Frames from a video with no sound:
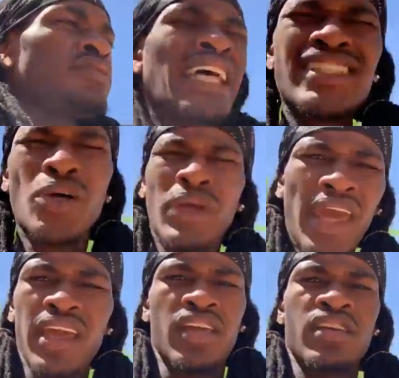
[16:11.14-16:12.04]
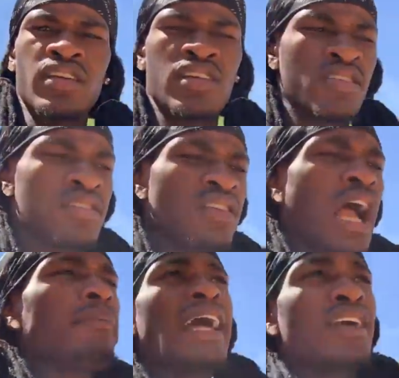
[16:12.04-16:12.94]
that's okay.
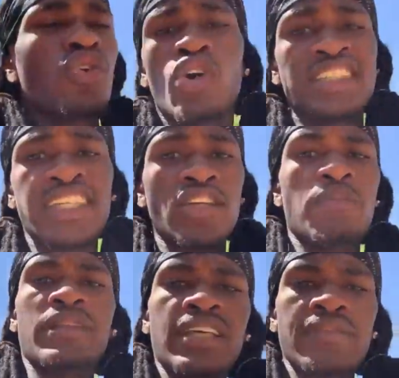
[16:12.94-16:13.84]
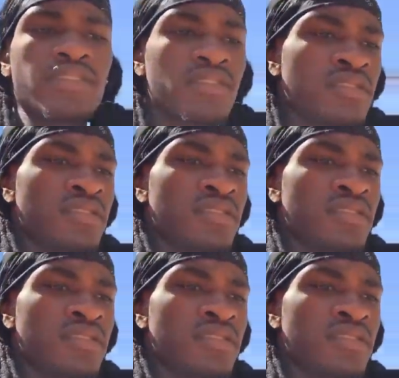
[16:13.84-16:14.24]
I'm not going to question your beliefs.